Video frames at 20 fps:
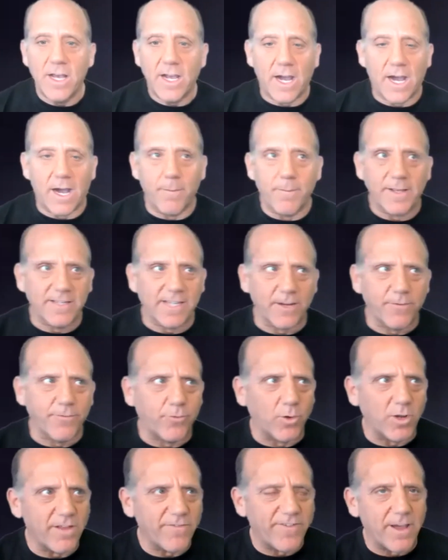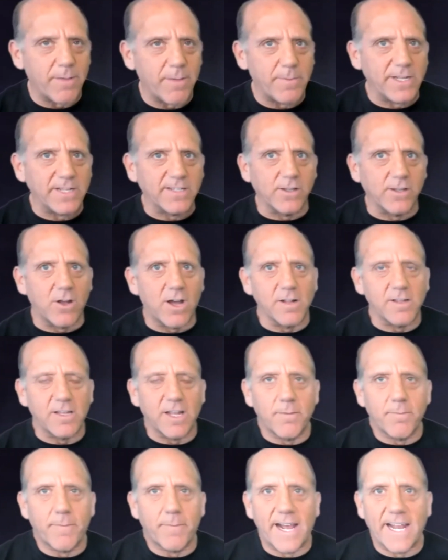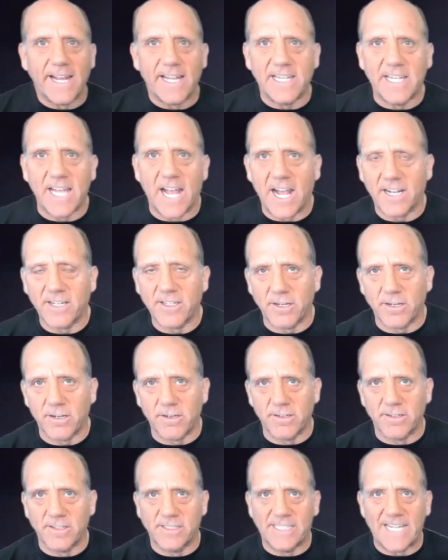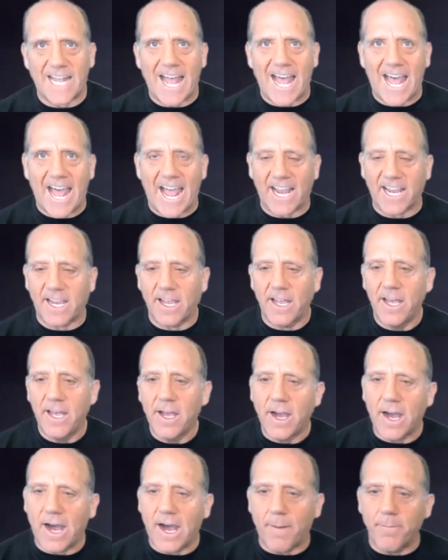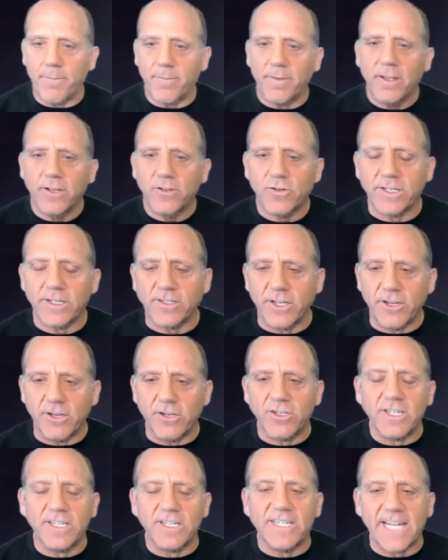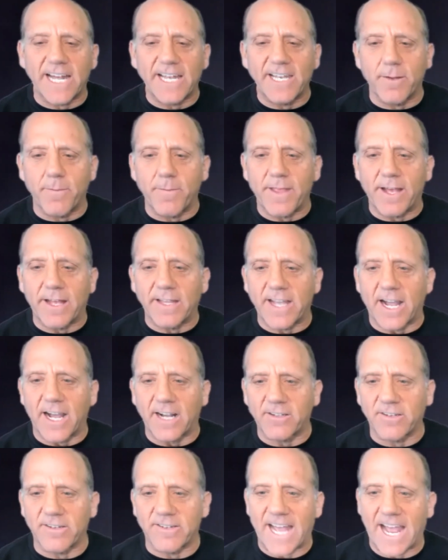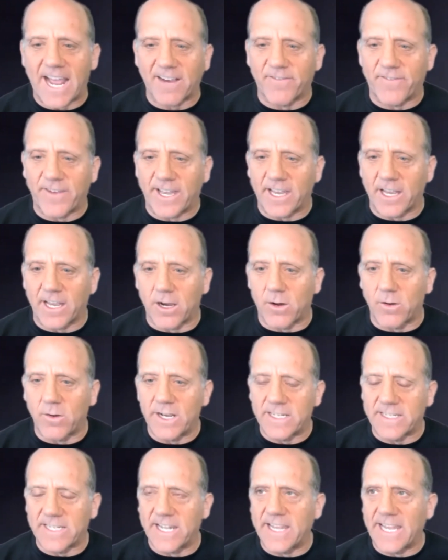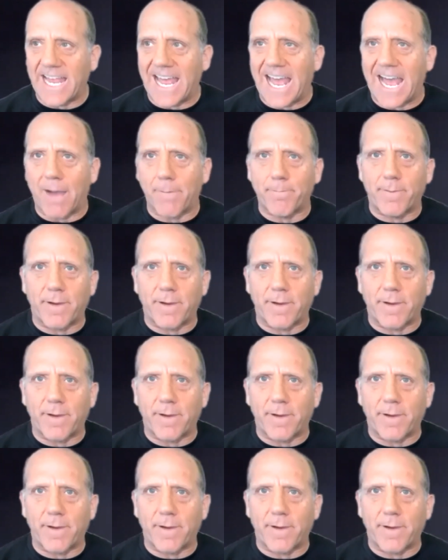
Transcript: It's like 45 minutes long, done by Dr. Zach. Tristan, you should send them the Dr. Zach video. It's in the app.